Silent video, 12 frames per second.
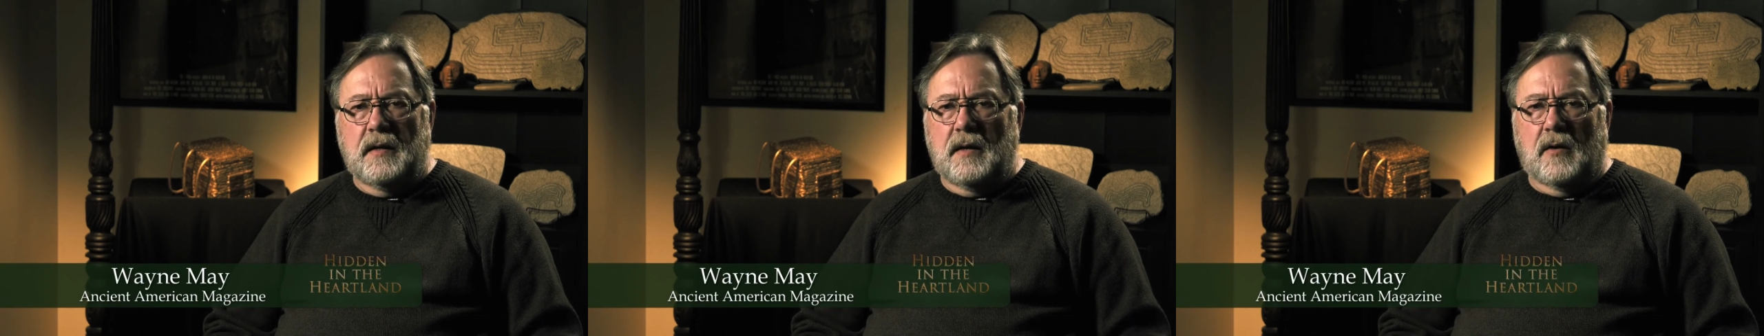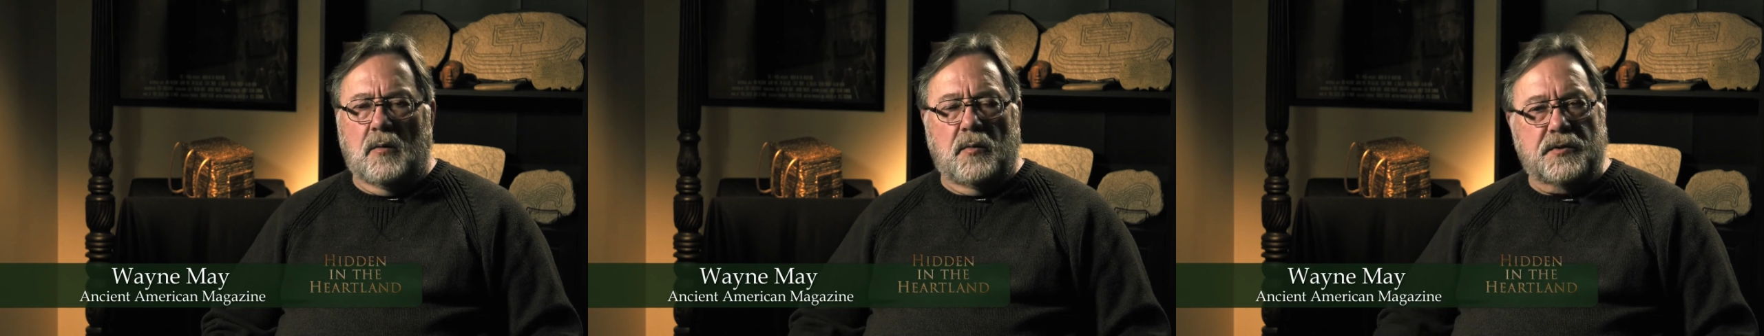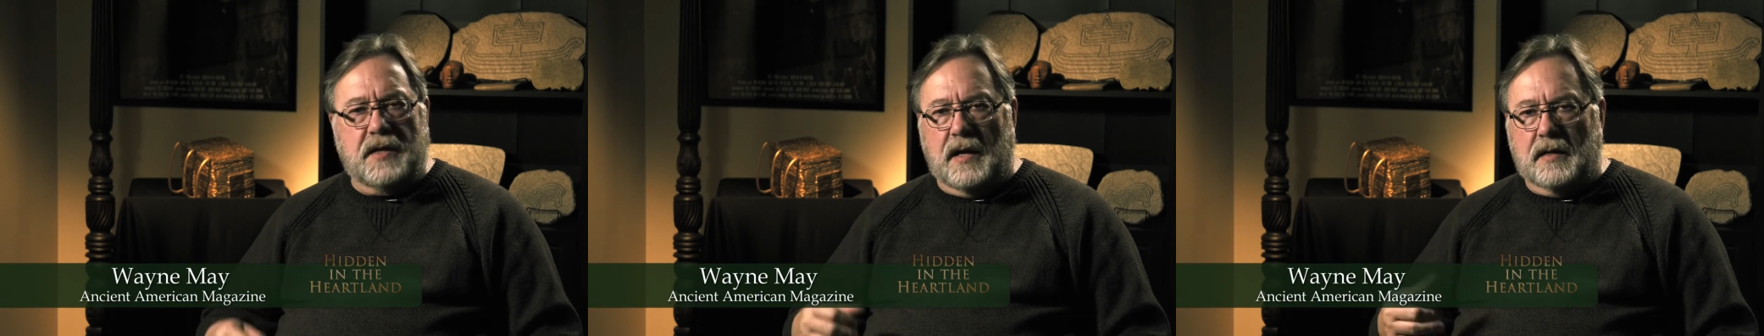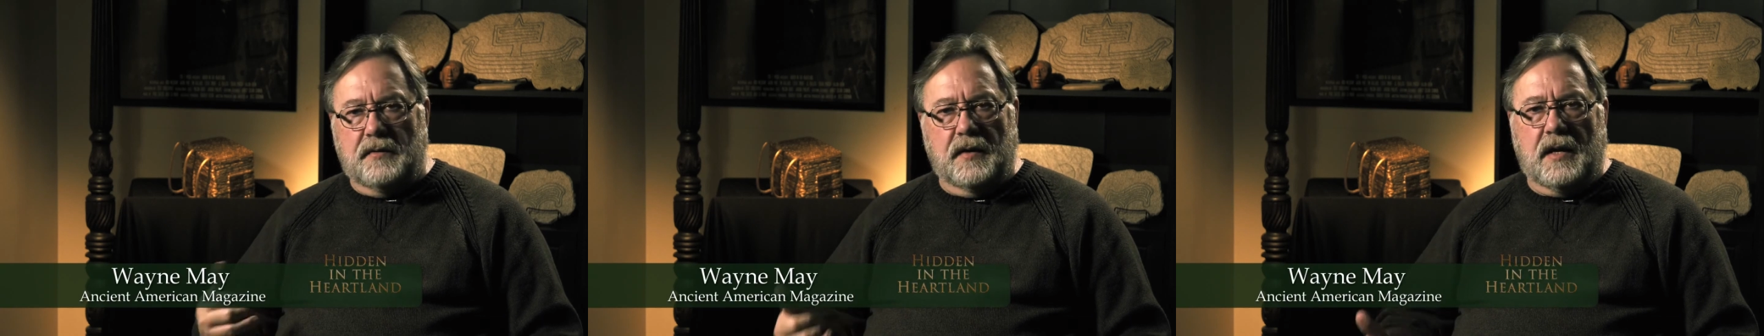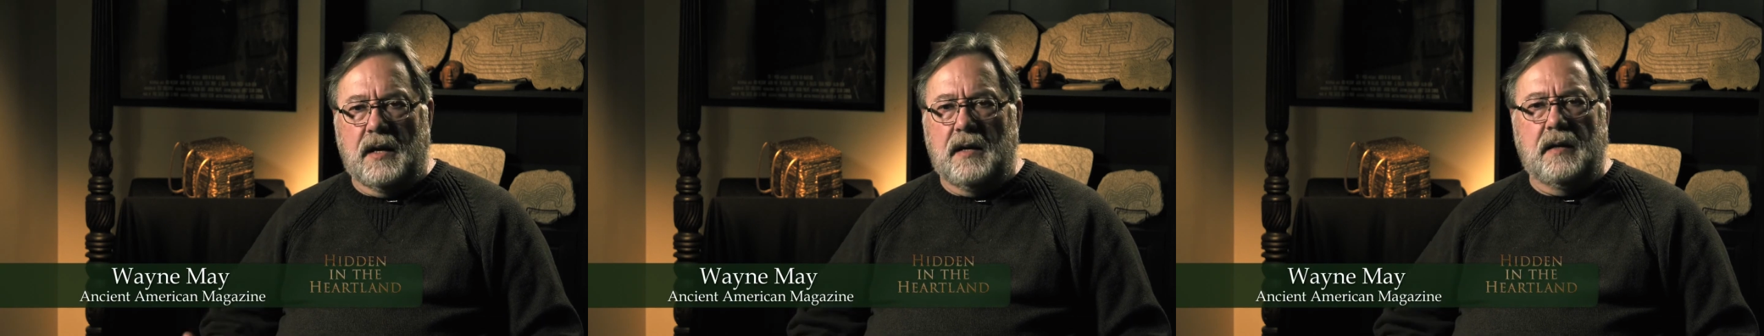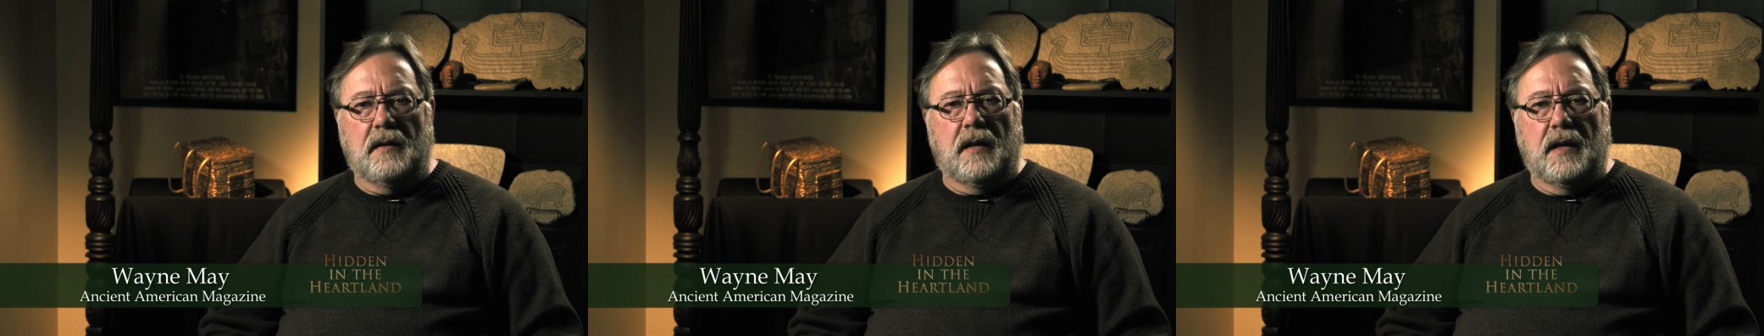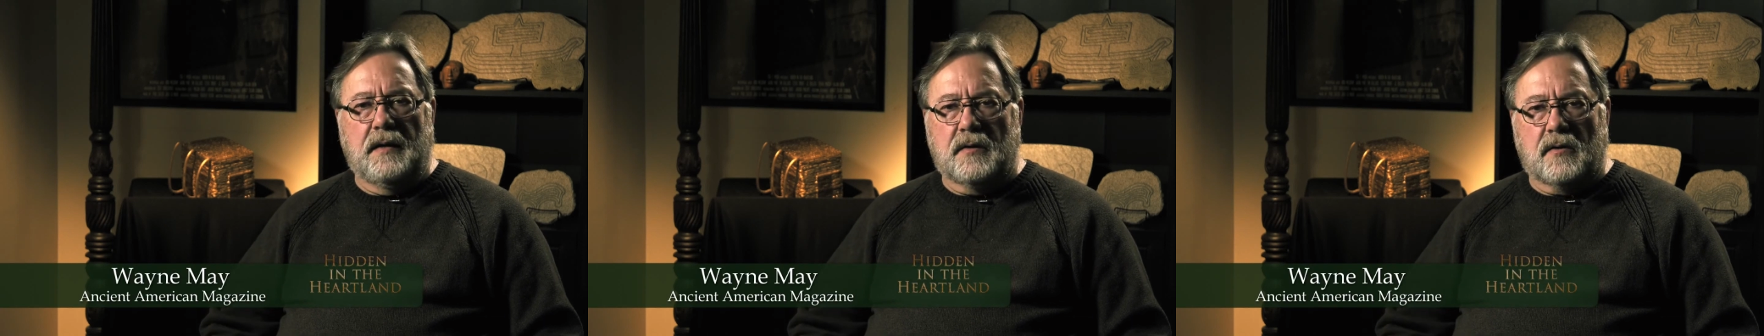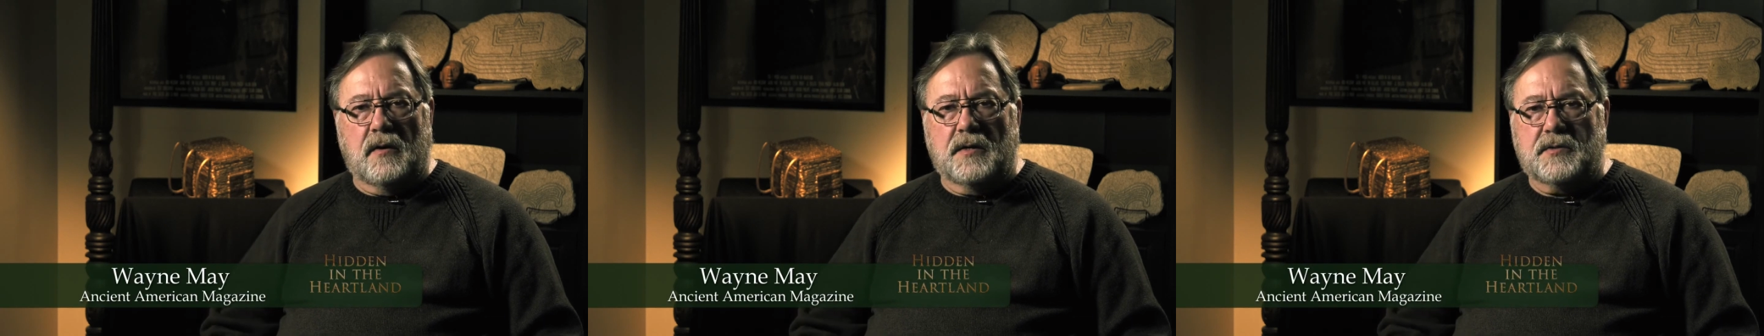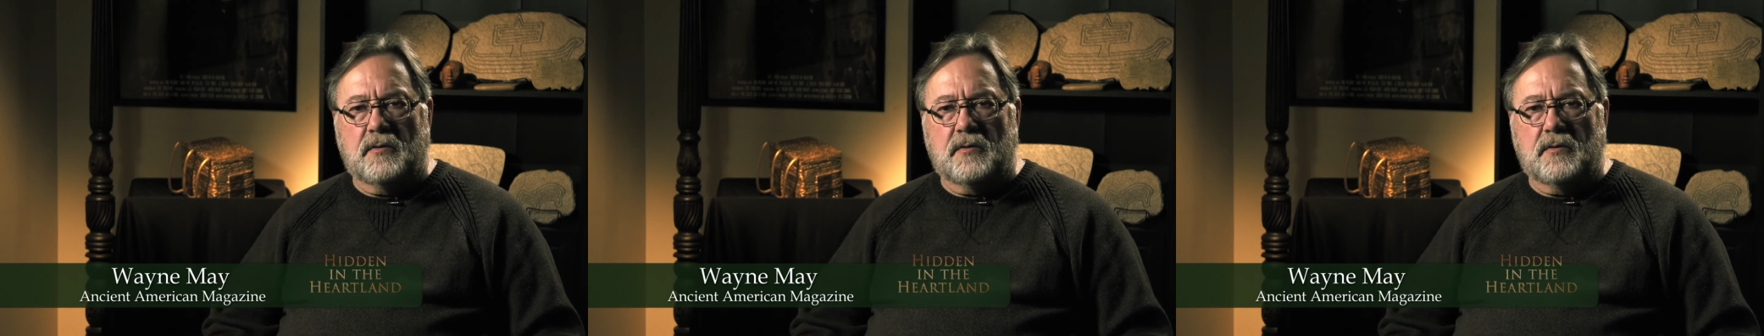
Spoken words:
Almost got to the Canadian line to cross